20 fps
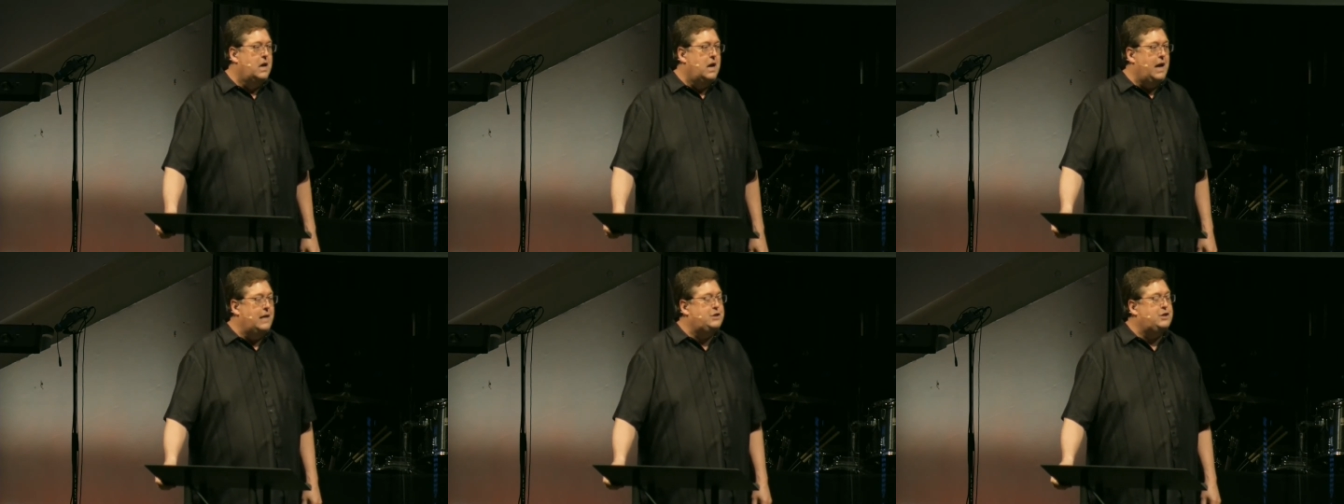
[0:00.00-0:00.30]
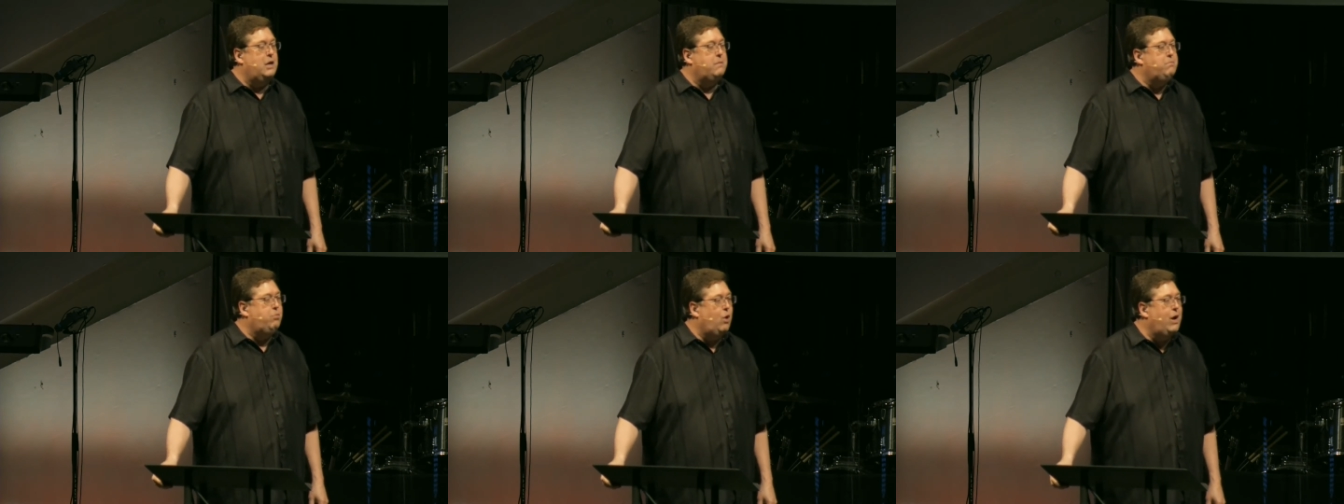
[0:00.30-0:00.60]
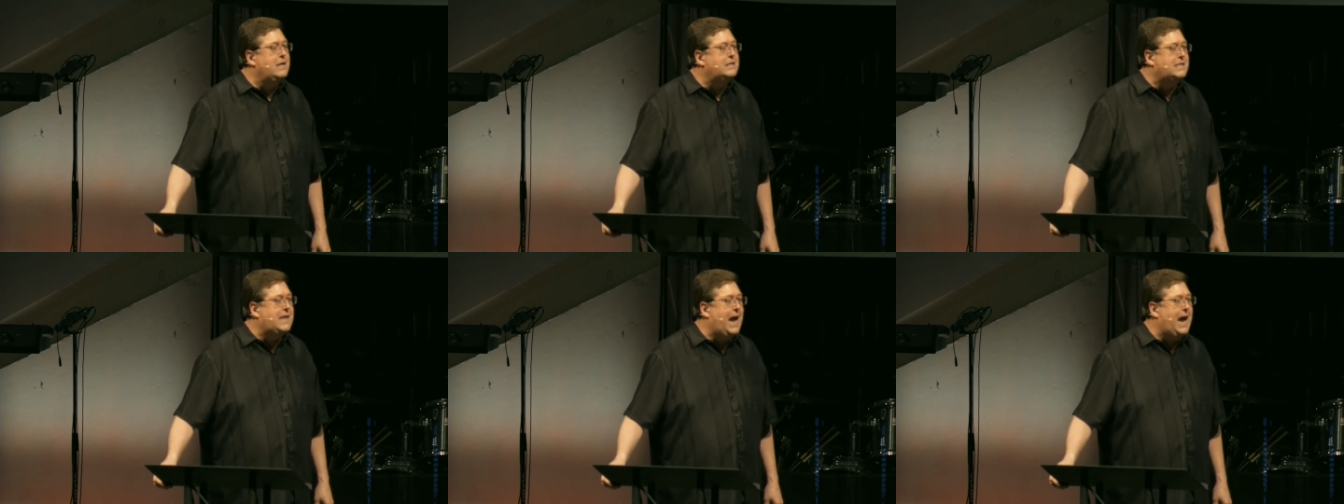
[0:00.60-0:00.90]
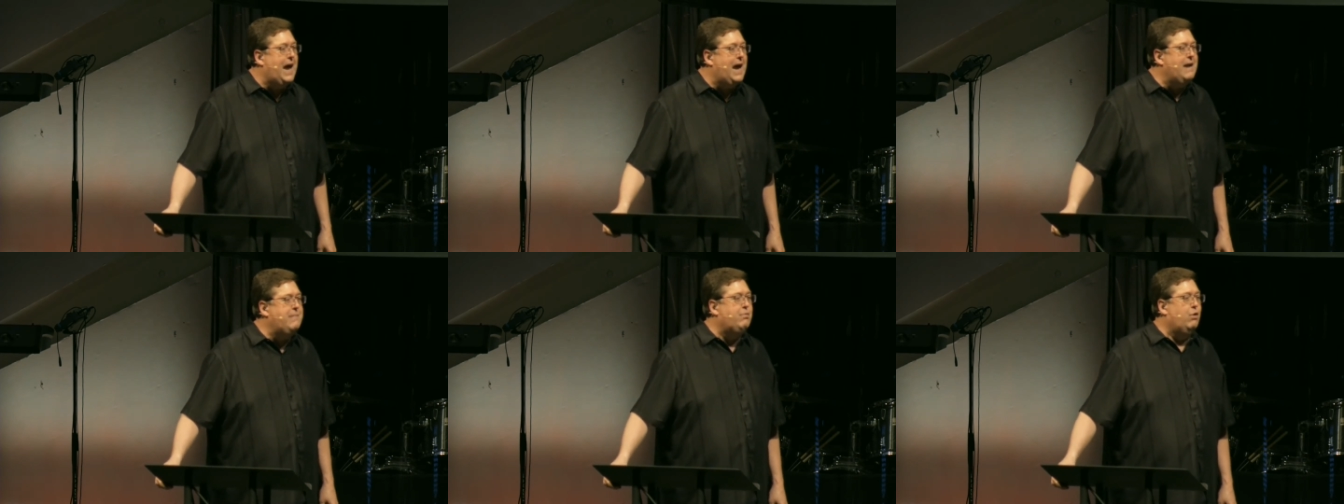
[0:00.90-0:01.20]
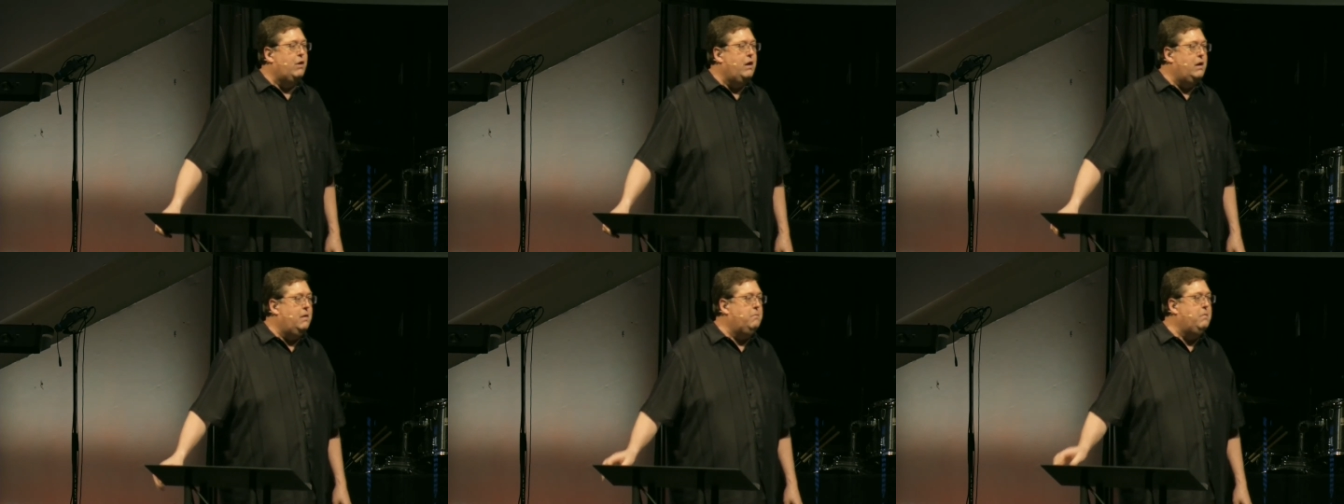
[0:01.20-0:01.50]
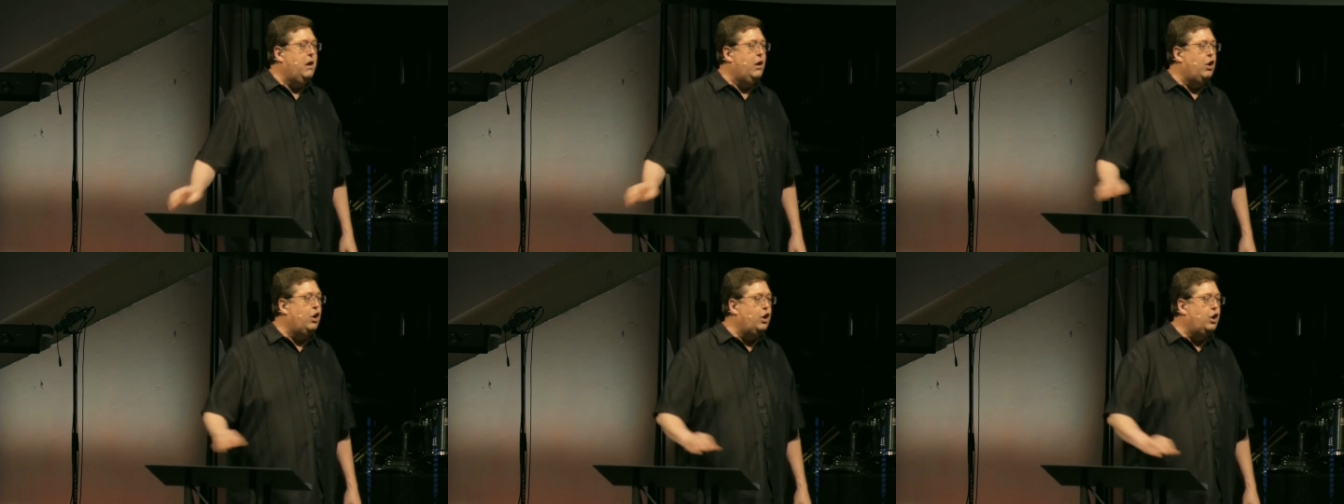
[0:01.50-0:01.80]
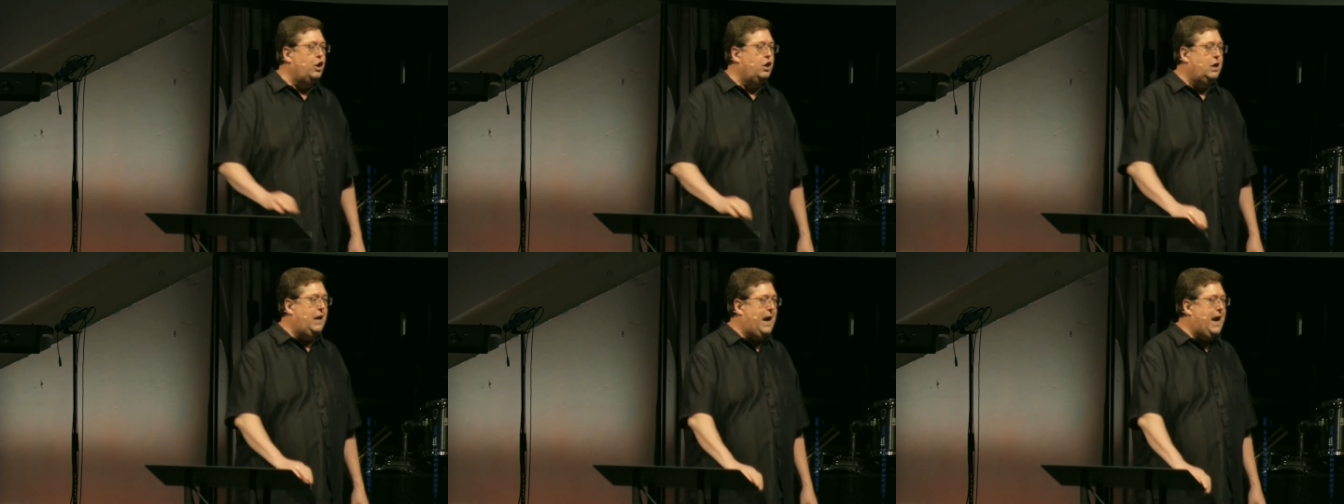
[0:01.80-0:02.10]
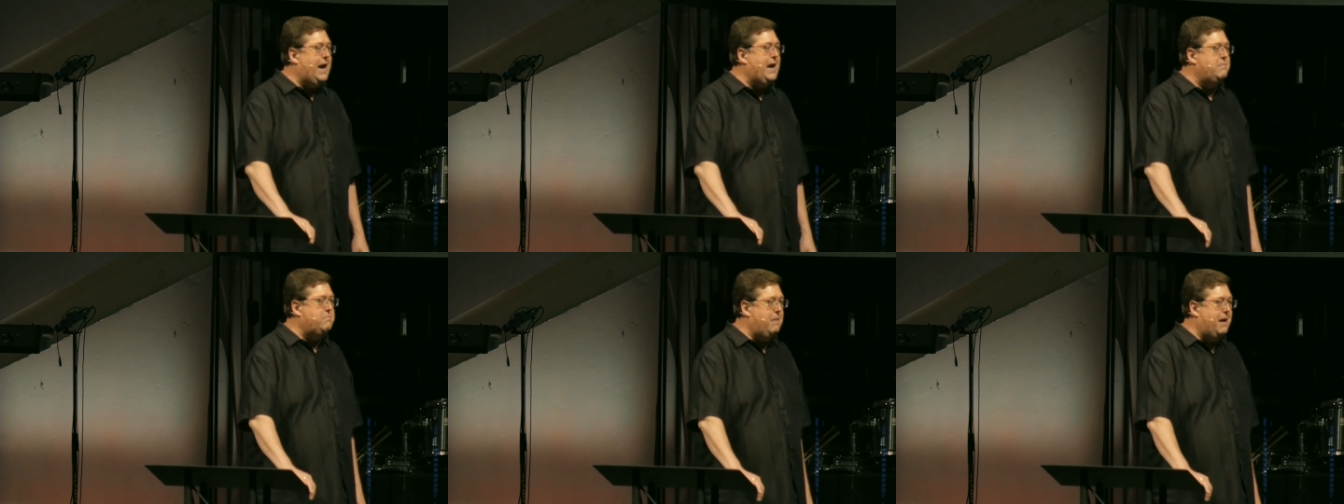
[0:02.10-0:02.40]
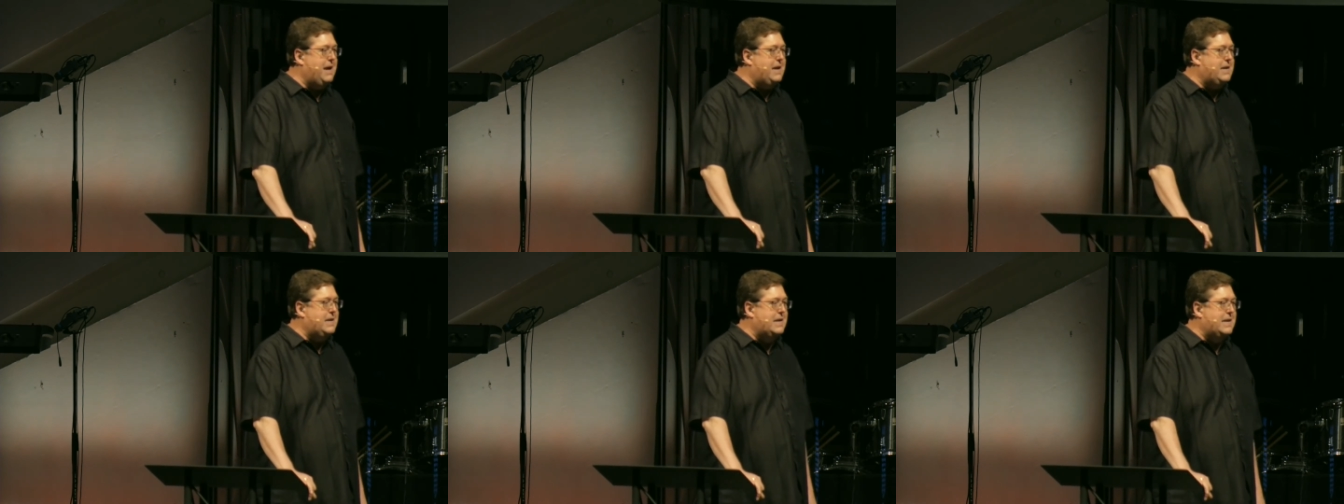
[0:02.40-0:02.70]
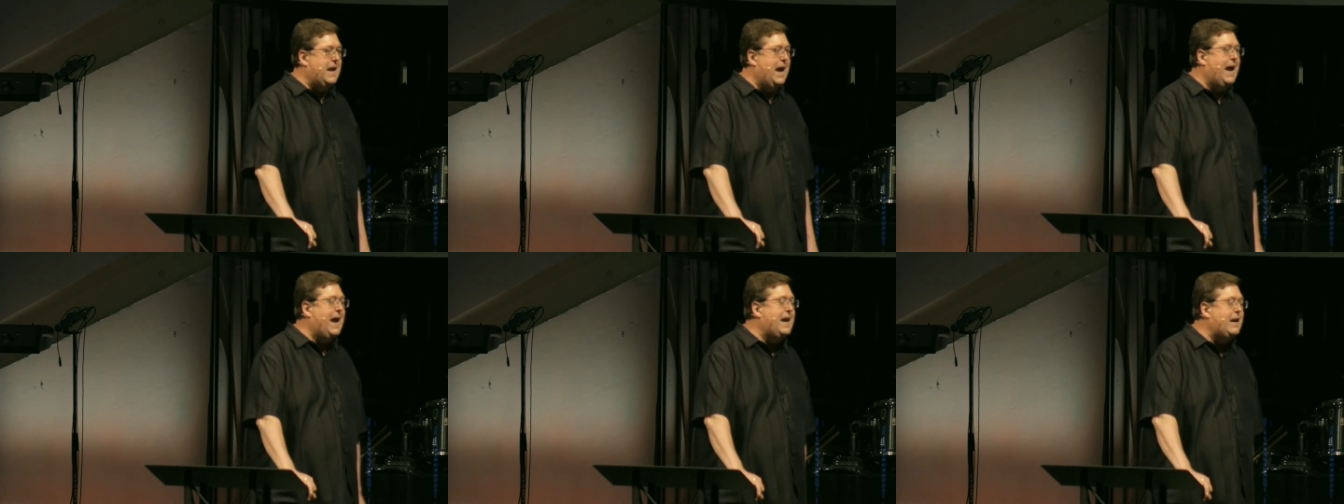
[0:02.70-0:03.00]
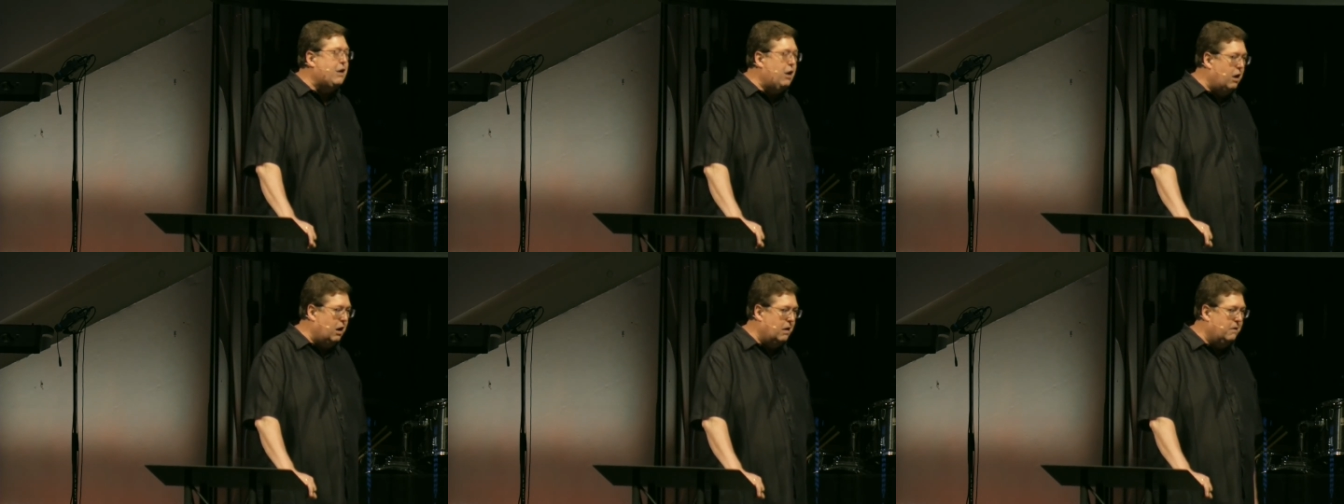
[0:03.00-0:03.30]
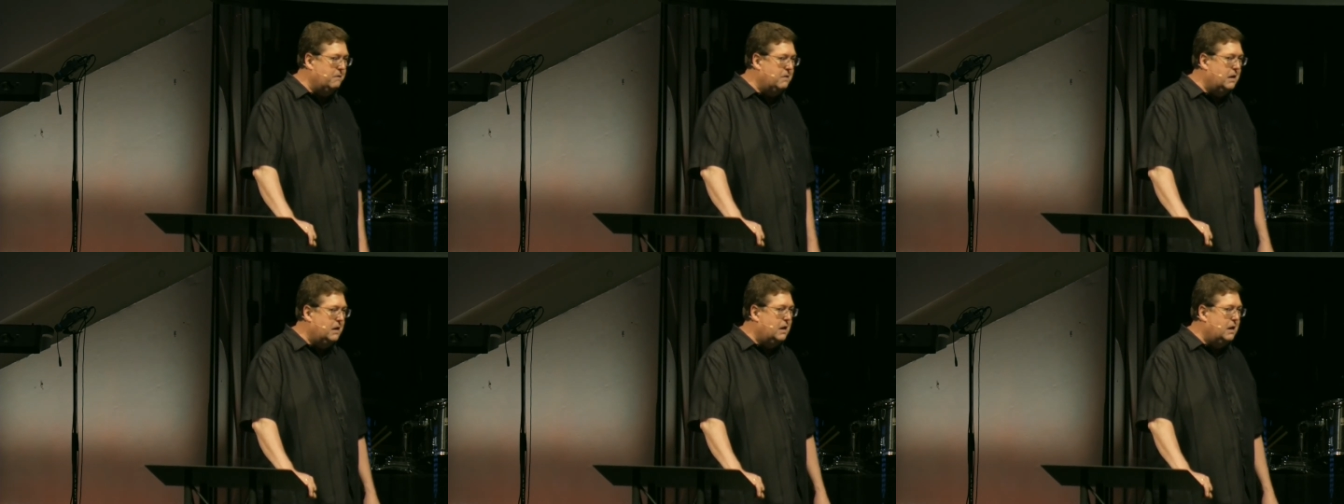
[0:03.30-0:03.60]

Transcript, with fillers: And she brings to Abraham her handmaiden, Hagar.